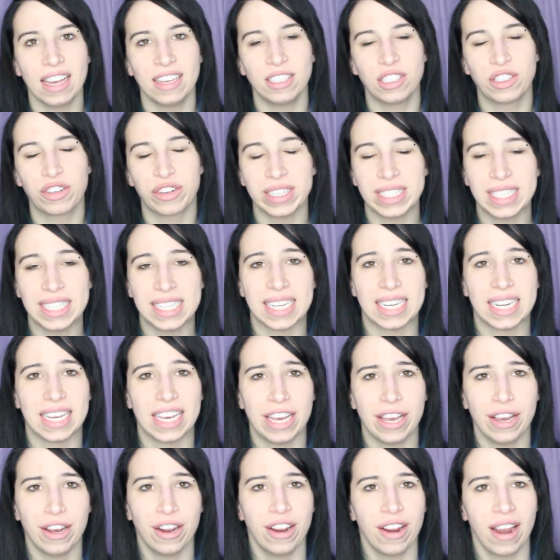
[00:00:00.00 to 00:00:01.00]
guys, Kristen
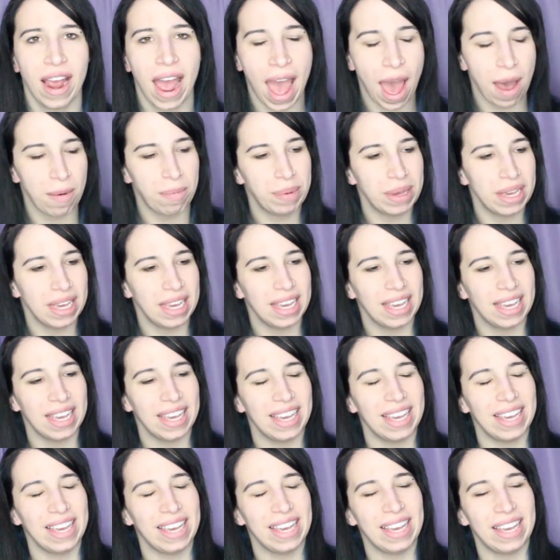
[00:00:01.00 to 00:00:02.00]
here.
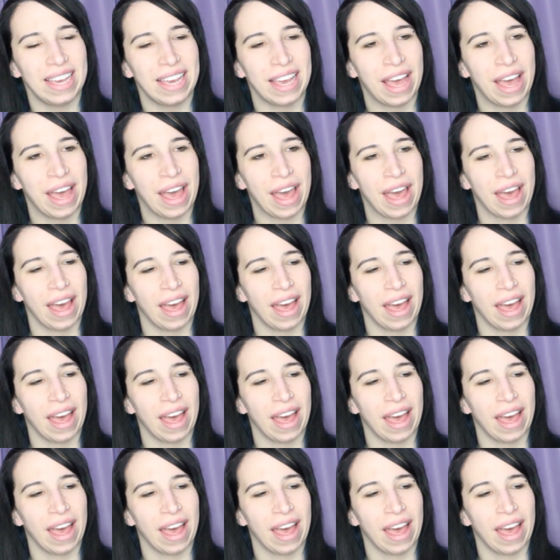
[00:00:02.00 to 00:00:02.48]
Happy,